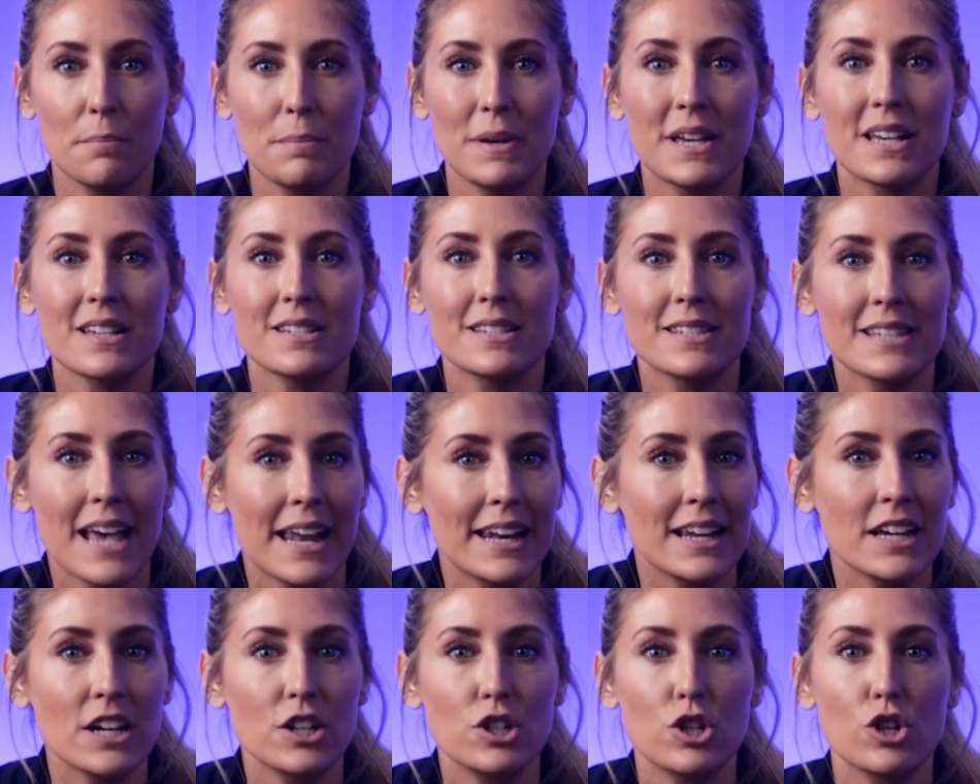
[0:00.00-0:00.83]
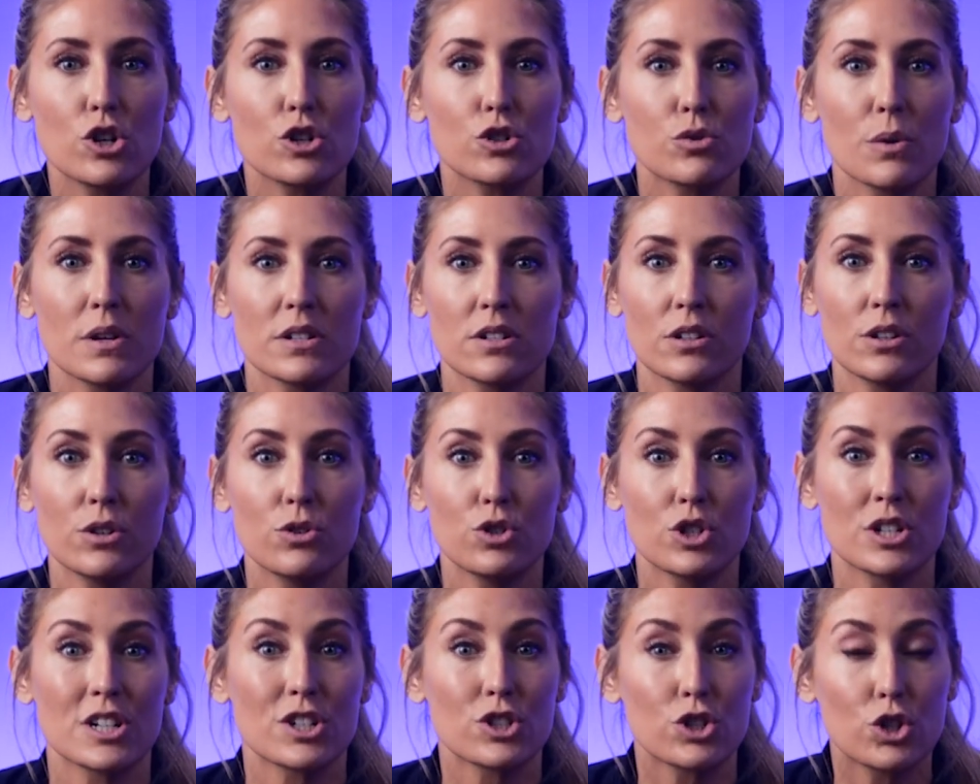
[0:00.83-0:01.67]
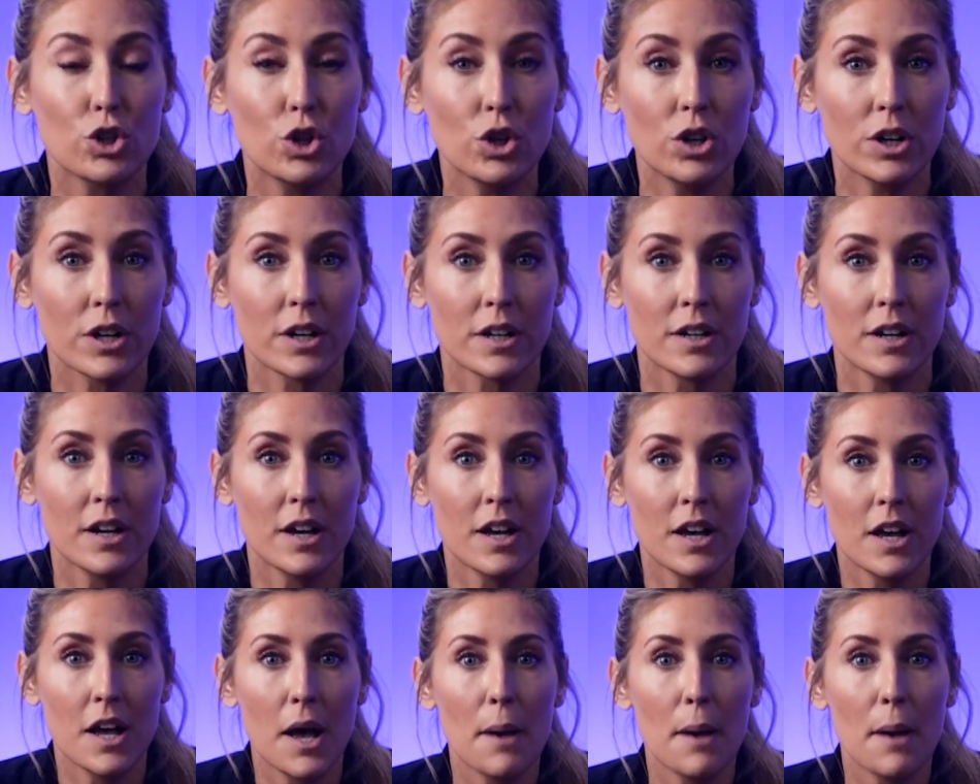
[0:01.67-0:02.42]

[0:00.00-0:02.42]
Because setting a New Year's resolution is good,